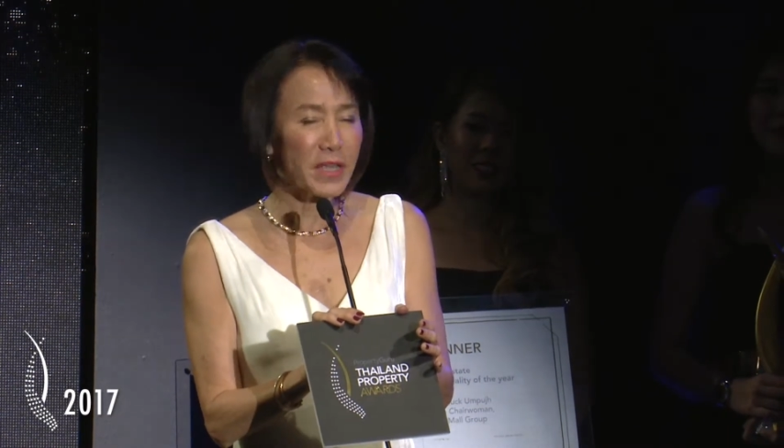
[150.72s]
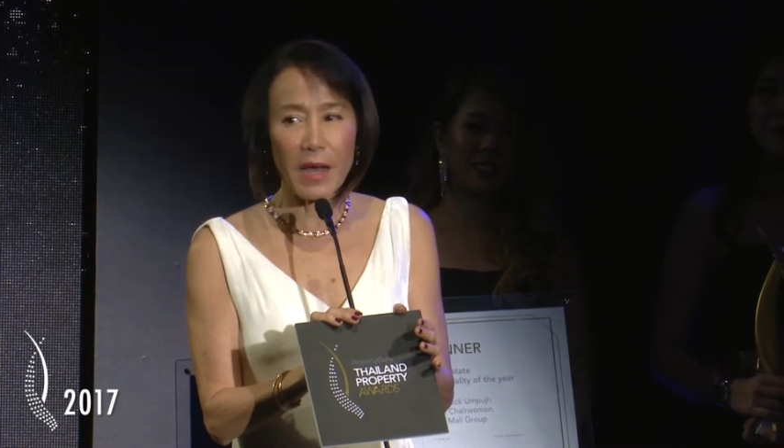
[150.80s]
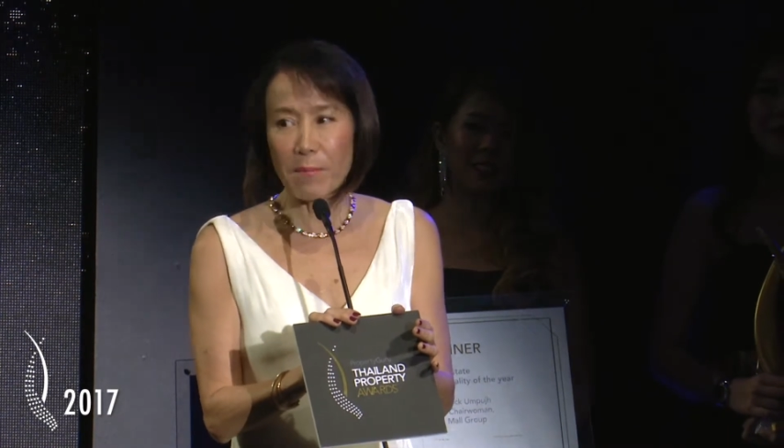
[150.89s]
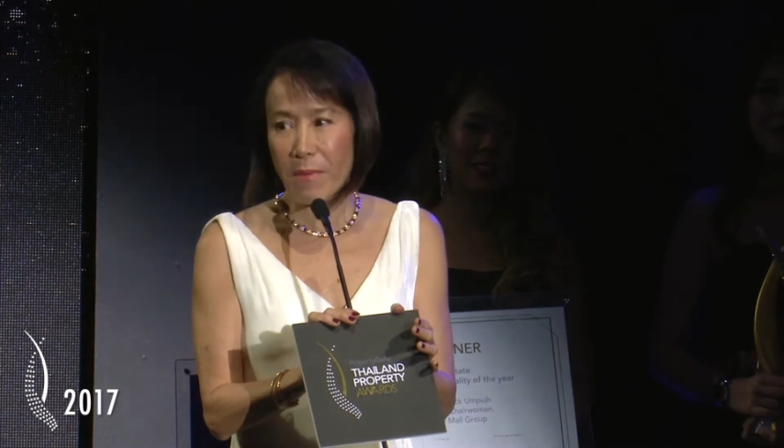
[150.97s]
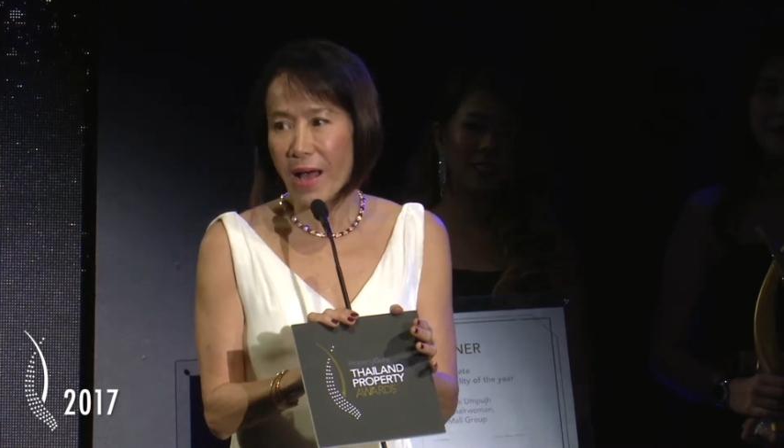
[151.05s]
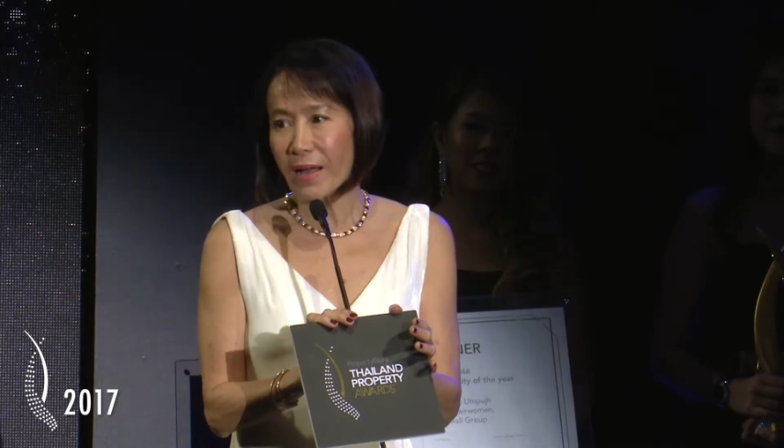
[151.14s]

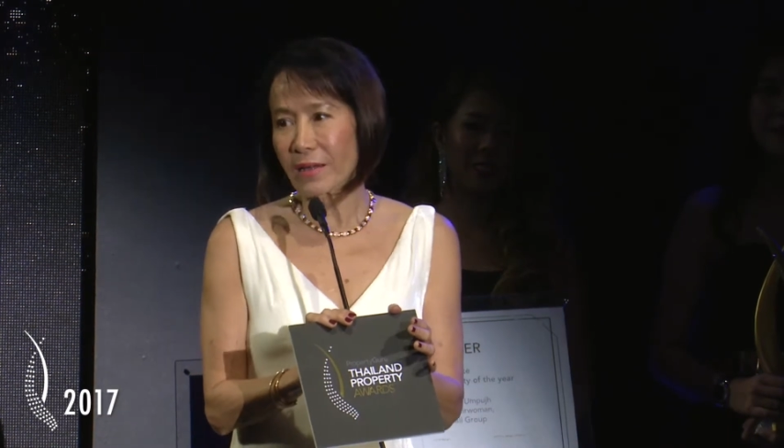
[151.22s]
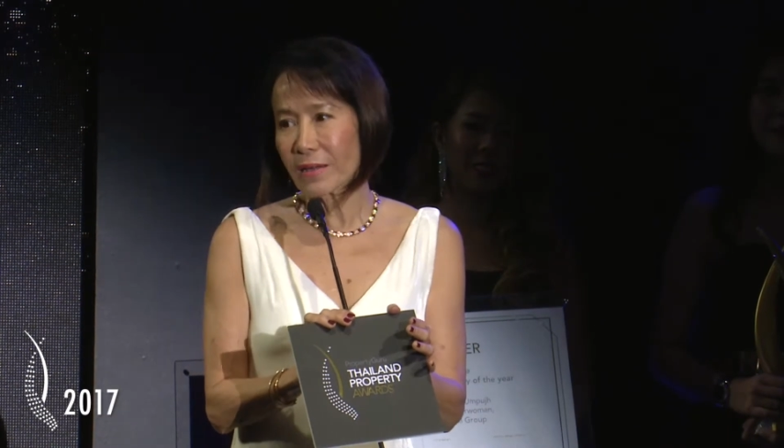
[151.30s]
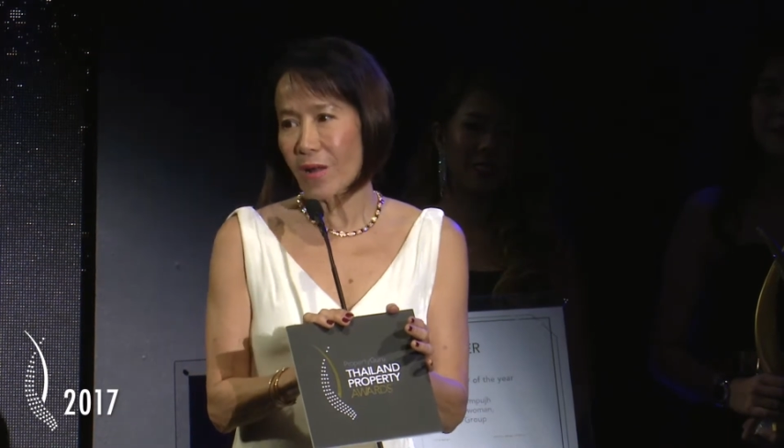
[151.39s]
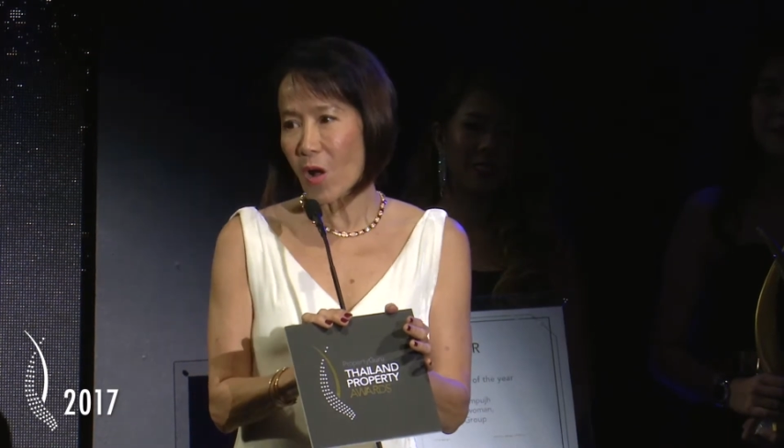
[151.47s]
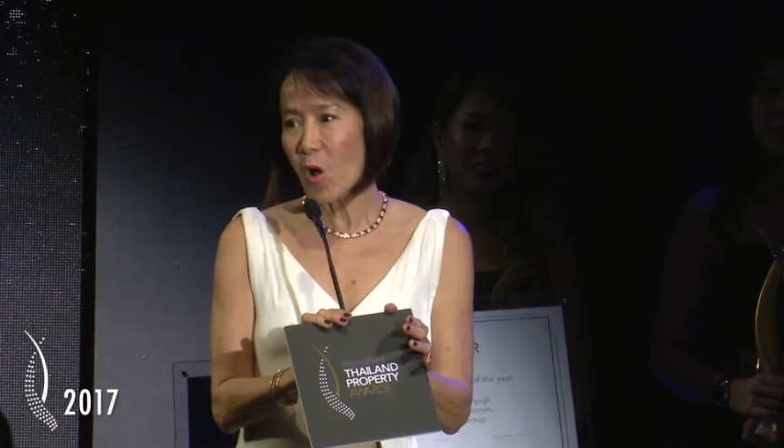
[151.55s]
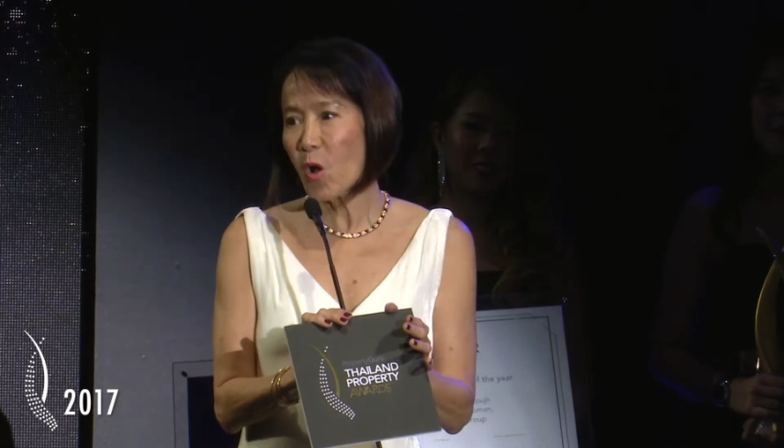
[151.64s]
among
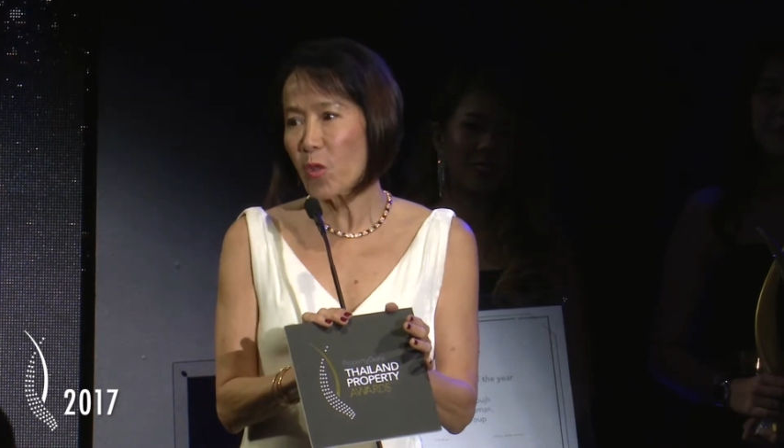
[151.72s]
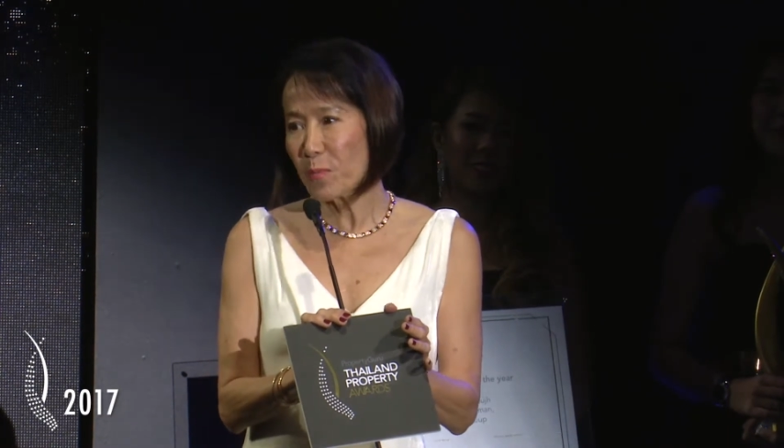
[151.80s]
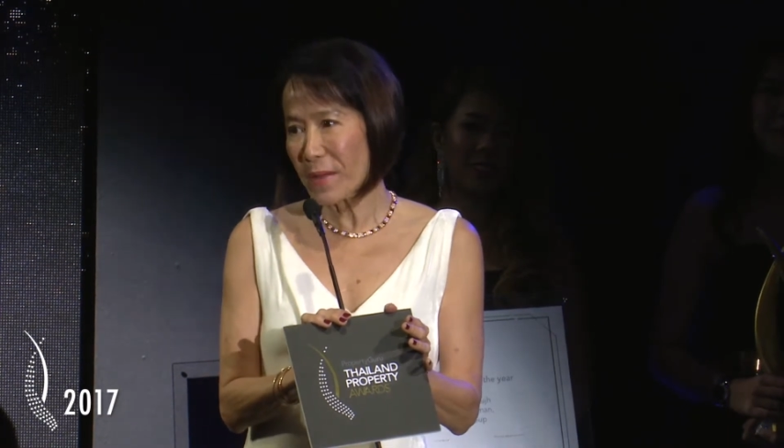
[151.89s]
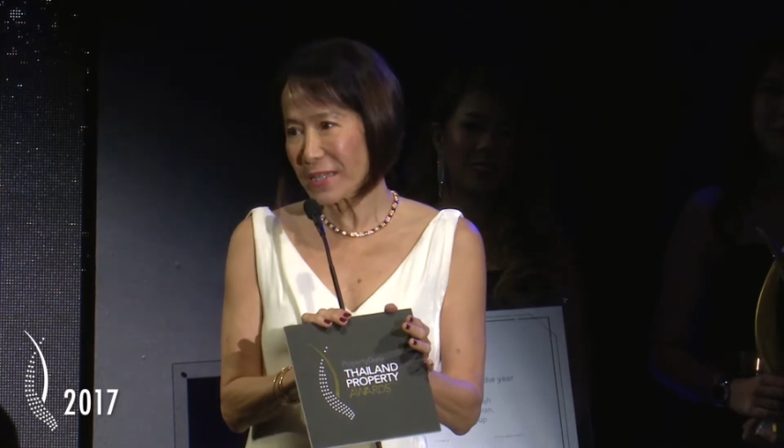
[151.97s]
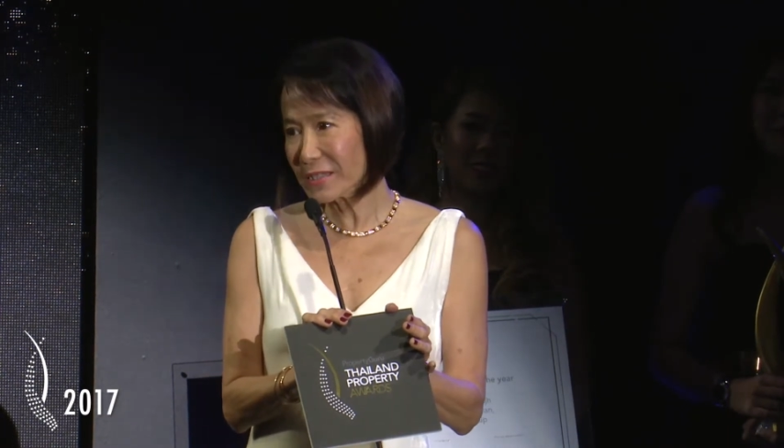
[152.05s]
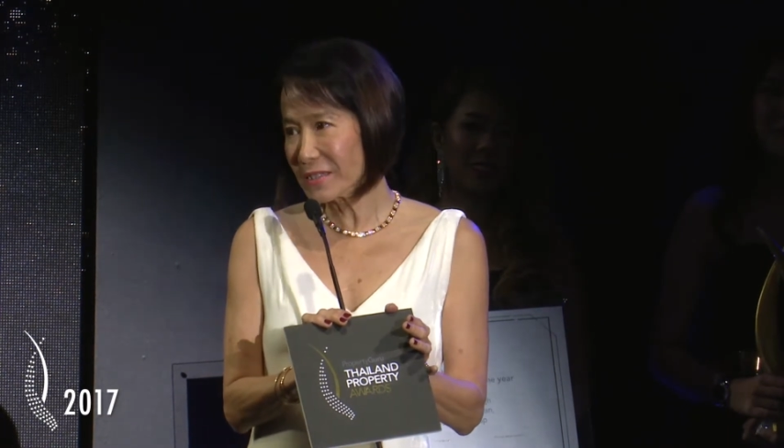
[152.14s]
all the
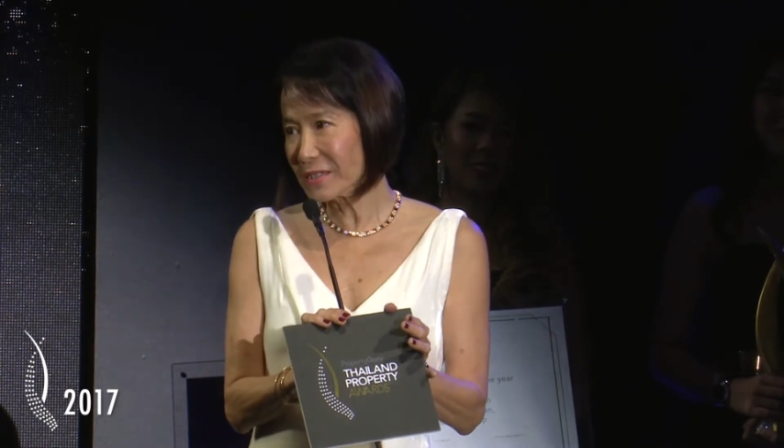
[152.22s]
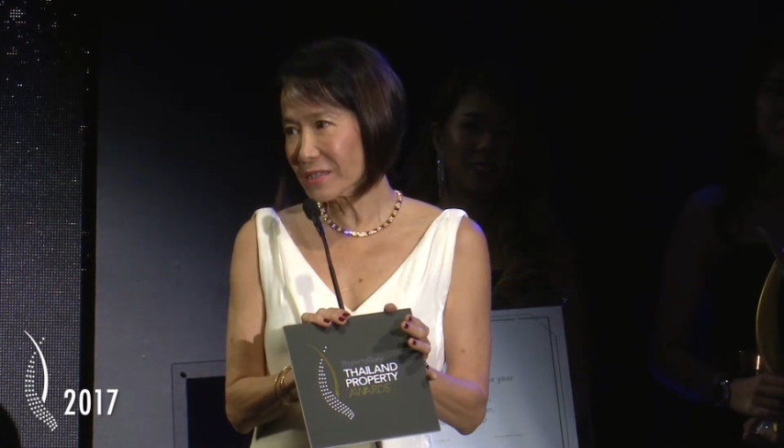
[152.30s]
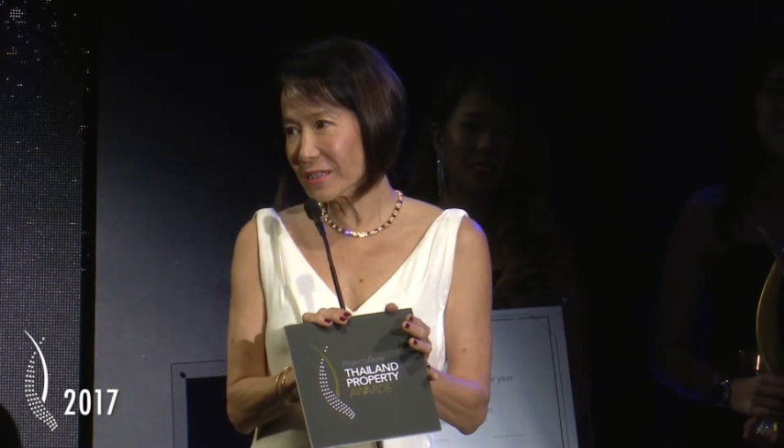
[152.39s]
best